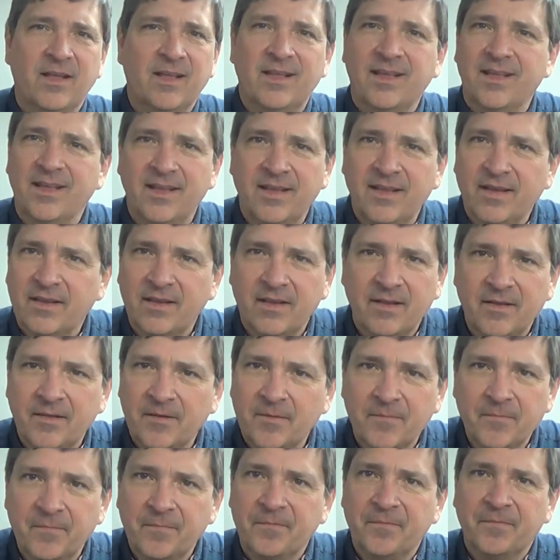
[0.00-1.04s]
They're getting too
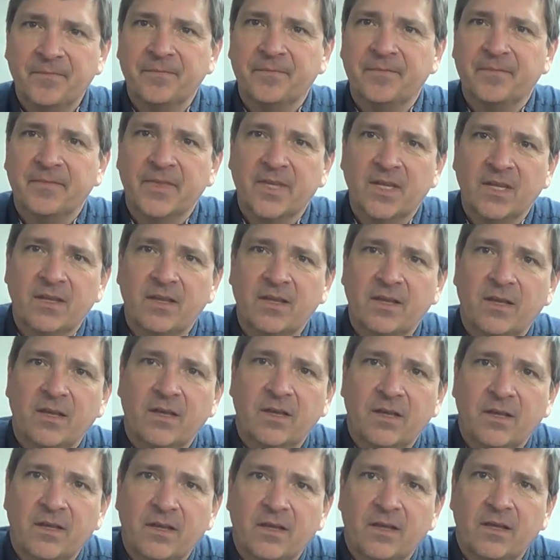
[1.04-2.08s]
difficult and expensive to
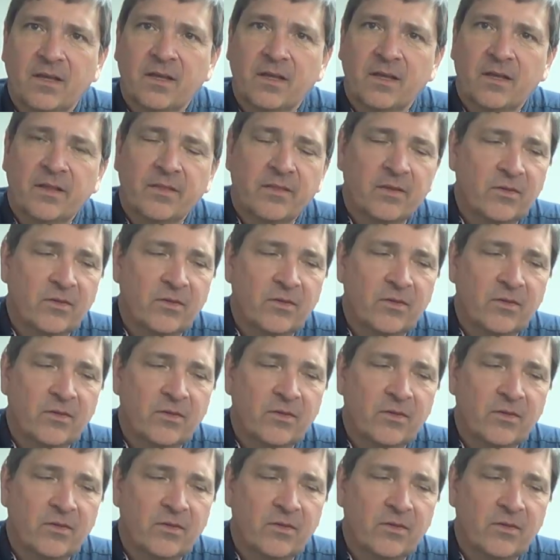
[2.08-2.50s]
repair.